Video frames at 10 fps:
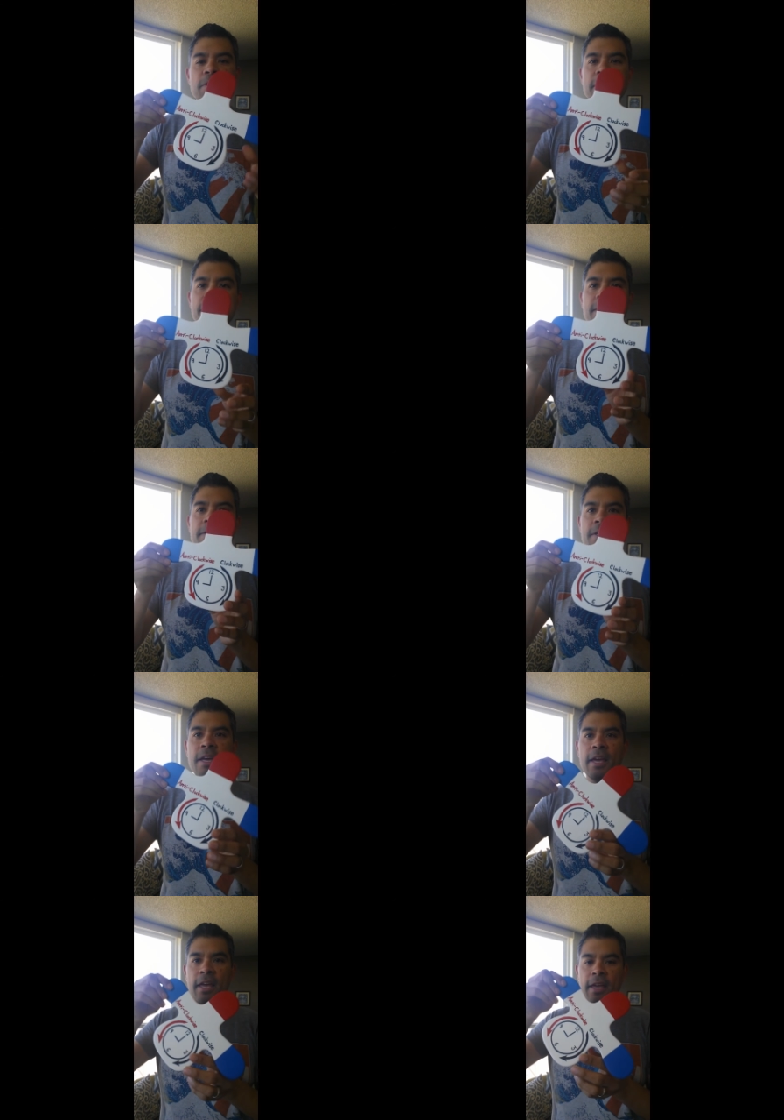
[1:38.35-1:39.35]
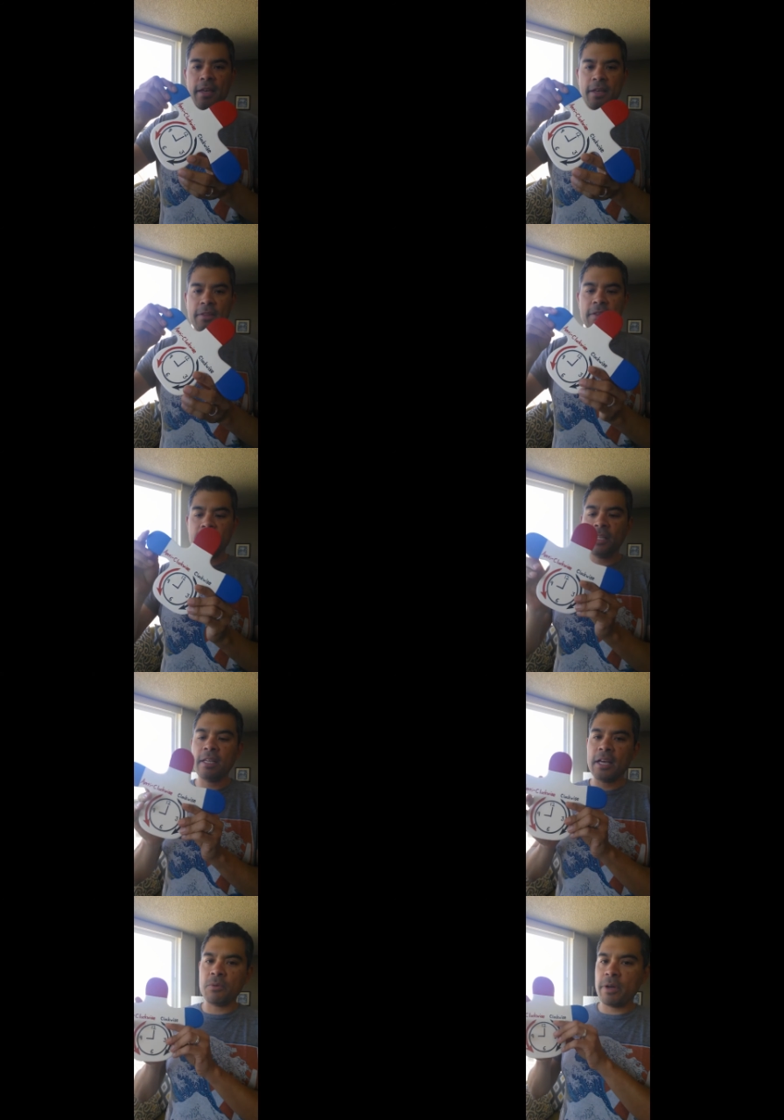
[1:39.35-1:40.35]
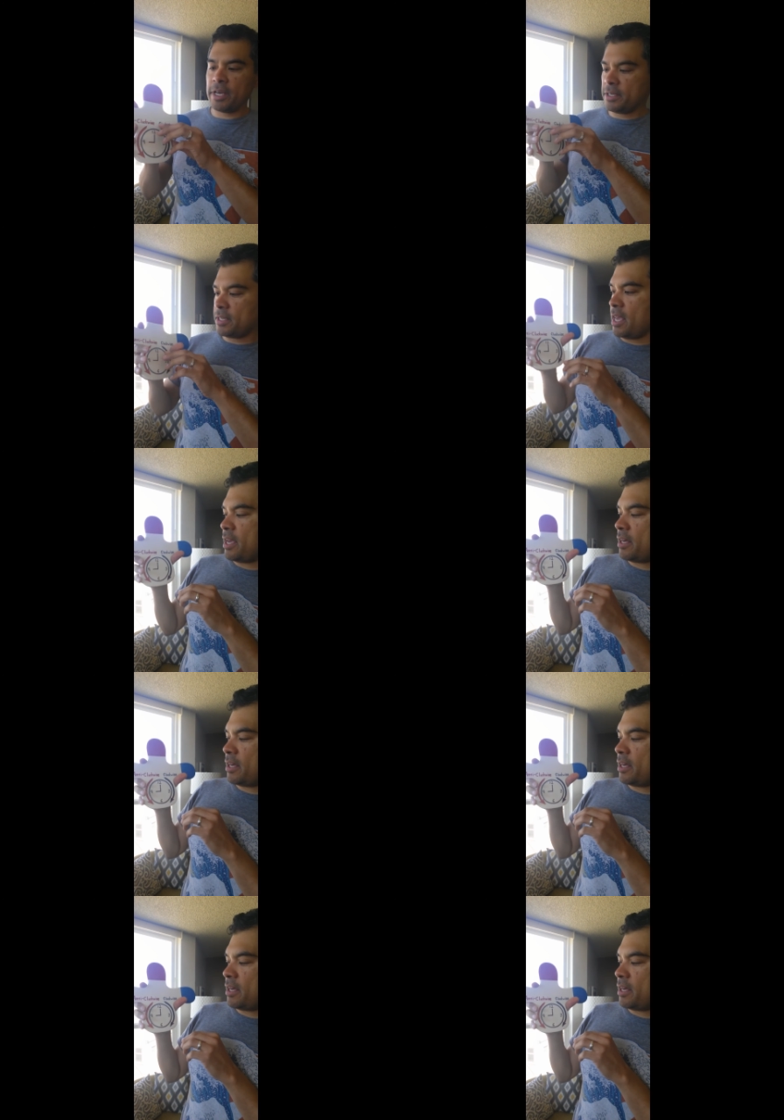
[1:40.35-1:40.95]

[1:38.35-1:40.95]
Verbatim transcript: process, and the clockwise